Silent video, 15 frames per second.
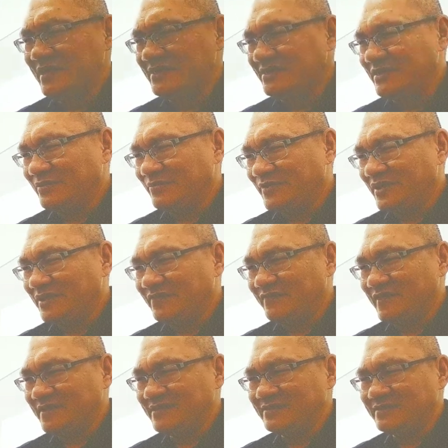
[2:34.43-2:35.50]
The
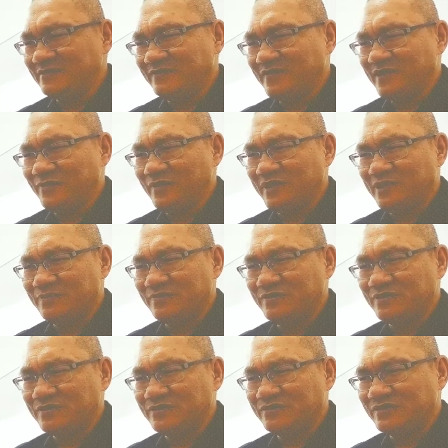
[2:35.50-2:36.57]
pre-event survey will help
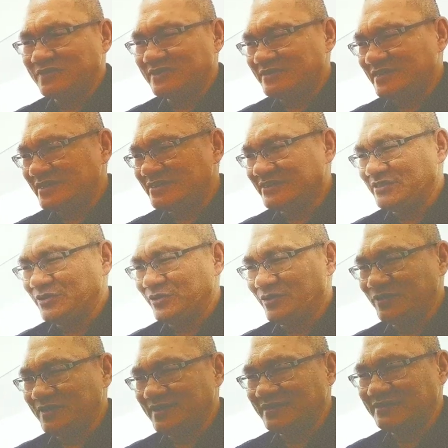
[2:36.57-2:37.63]
you to assess your
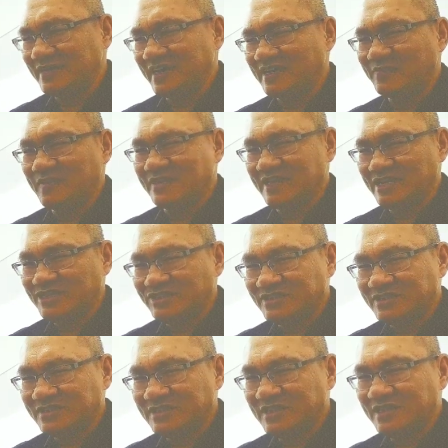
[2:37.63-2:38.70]
audience
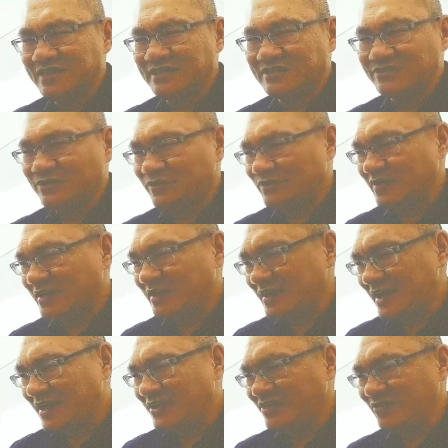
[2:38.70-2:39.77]
expectation so you
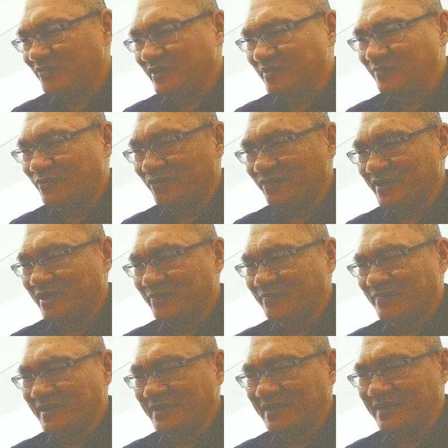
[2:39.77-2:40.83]
can create
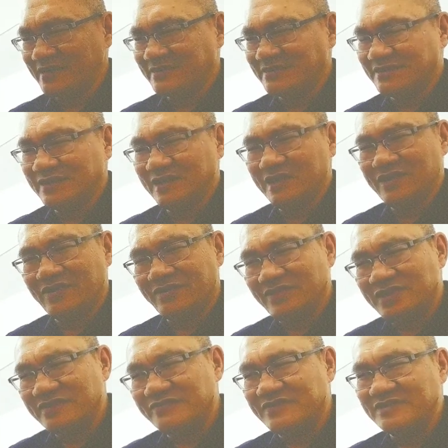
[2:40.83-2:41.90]
program that is
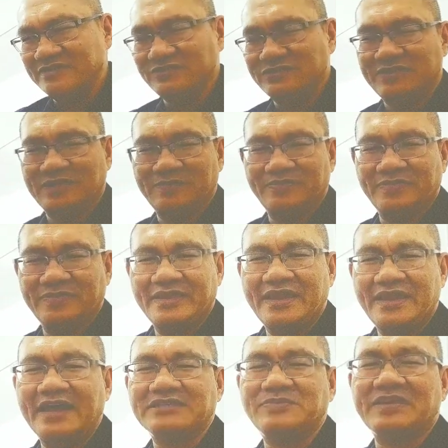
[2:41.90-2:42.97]
relevant to them.
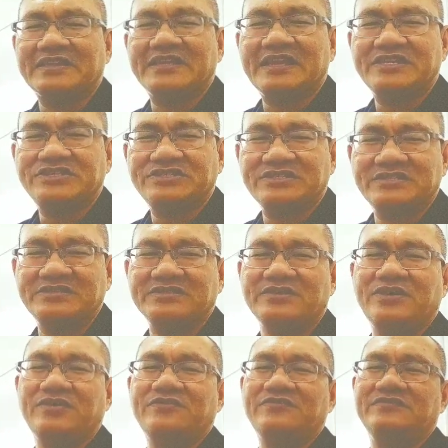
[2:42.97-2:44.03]
Expectation
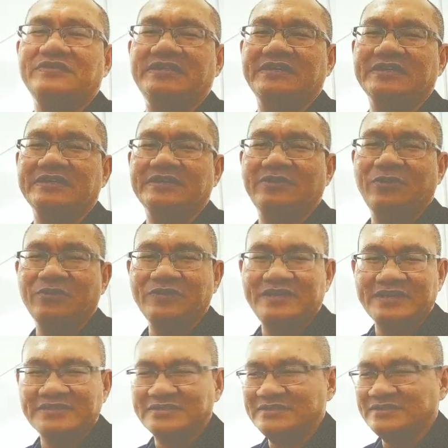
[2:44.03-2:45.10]
of the
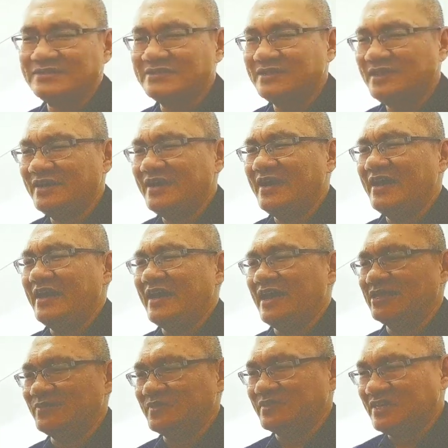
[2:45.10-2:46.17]
audience,
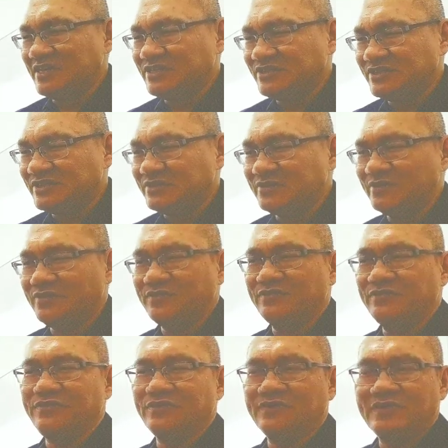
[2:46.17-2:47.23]
expectation
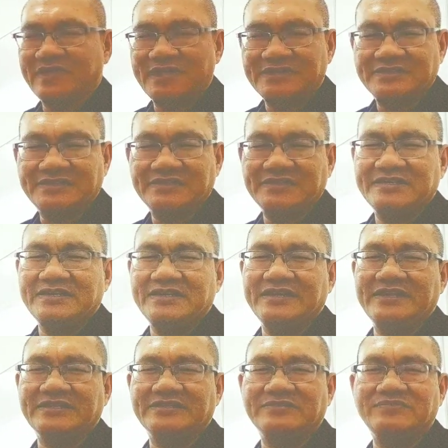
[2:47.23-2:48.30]
of your guests
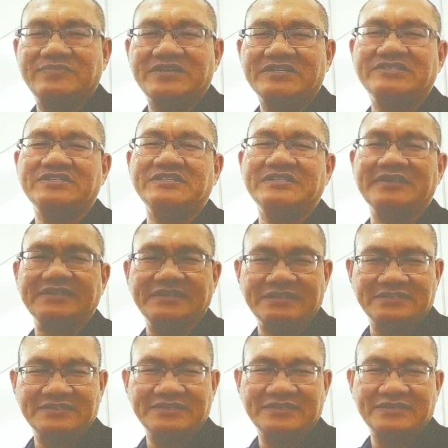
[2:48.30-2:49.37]
is much needed,